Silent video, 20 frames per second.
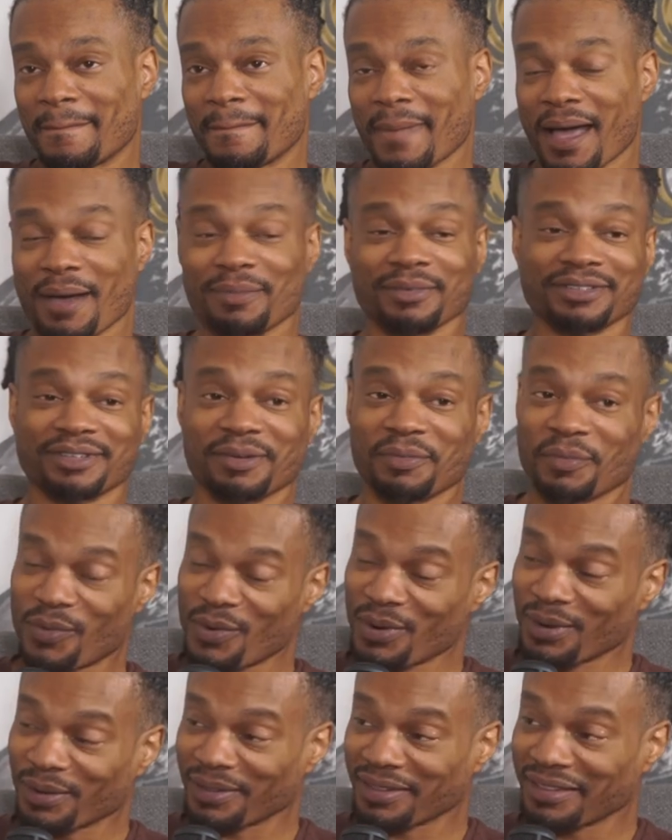how much I'm
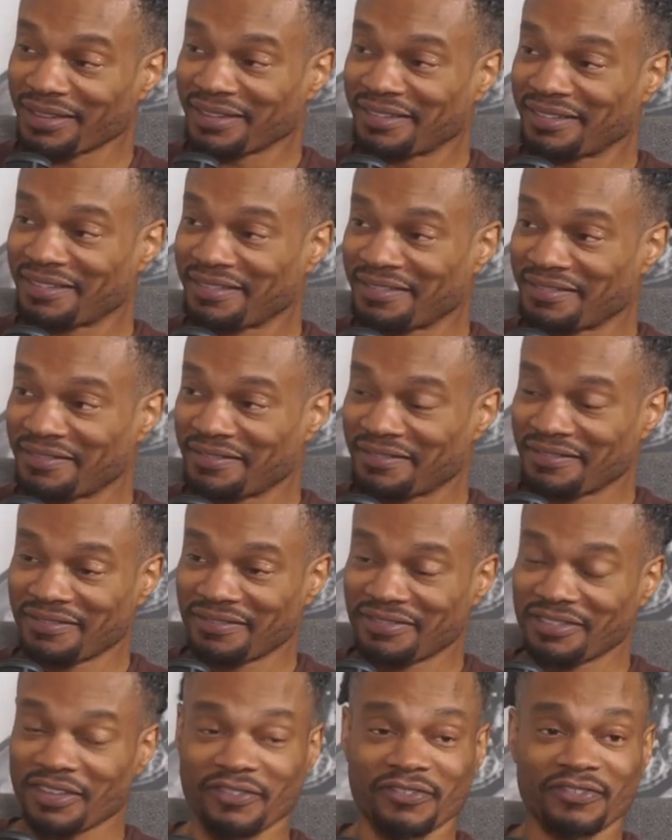worth,
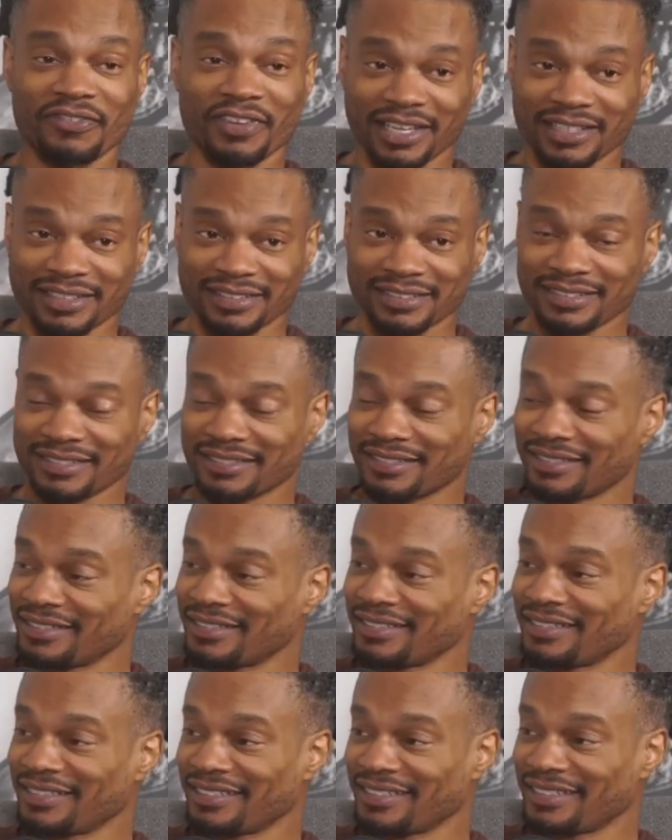the face
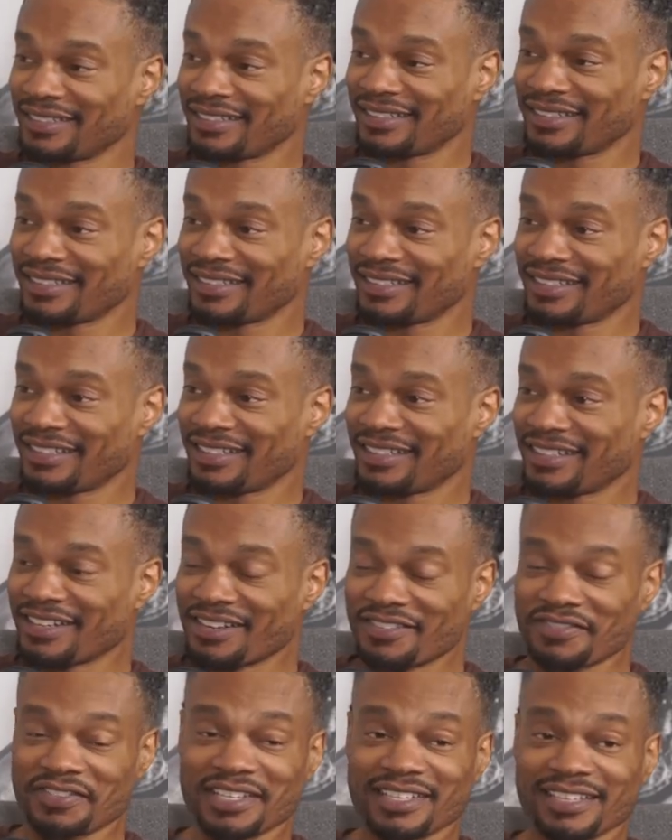
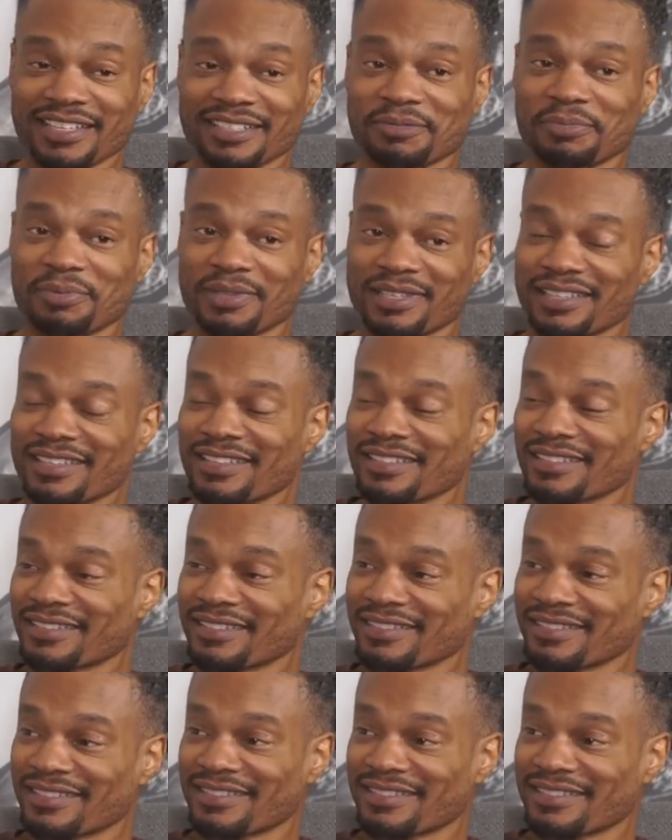of ESPN.